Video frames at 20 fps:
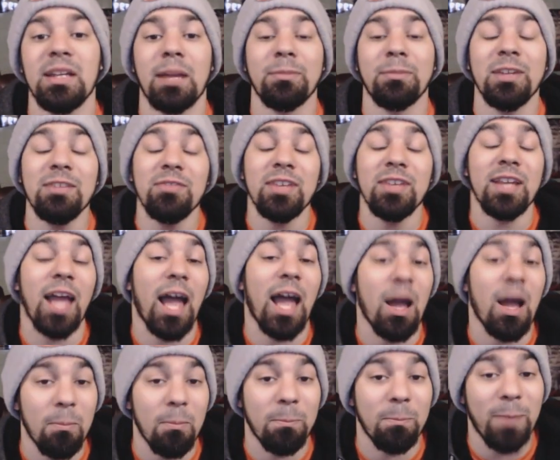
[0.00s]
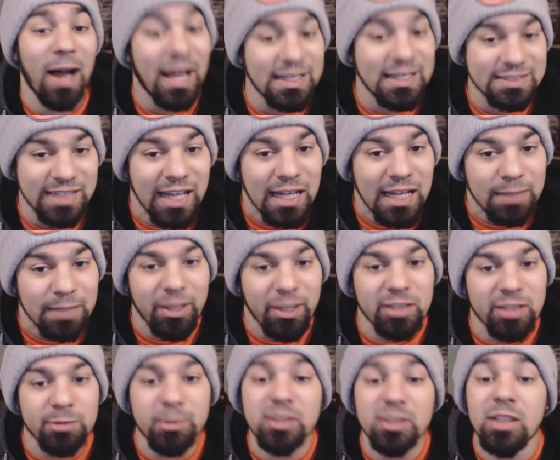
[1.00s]
I'm leaving out biased
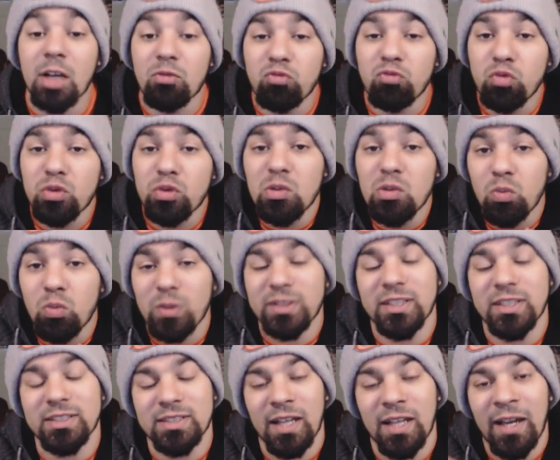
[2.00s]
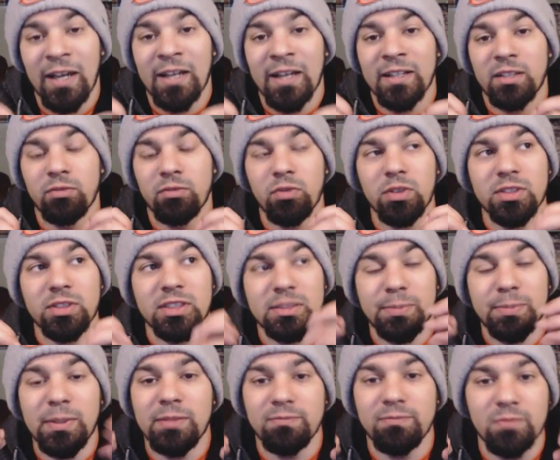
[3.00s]
animes because I really want this to really just
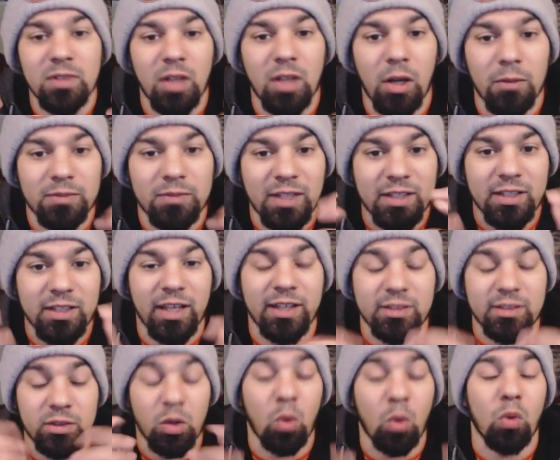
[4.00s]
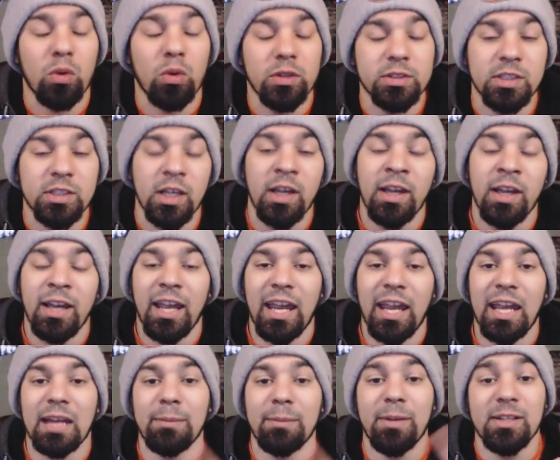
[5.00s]
be, you know, dedicated towards
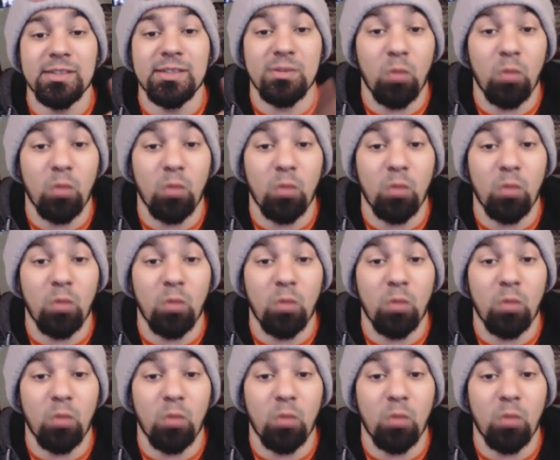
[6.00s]
animes.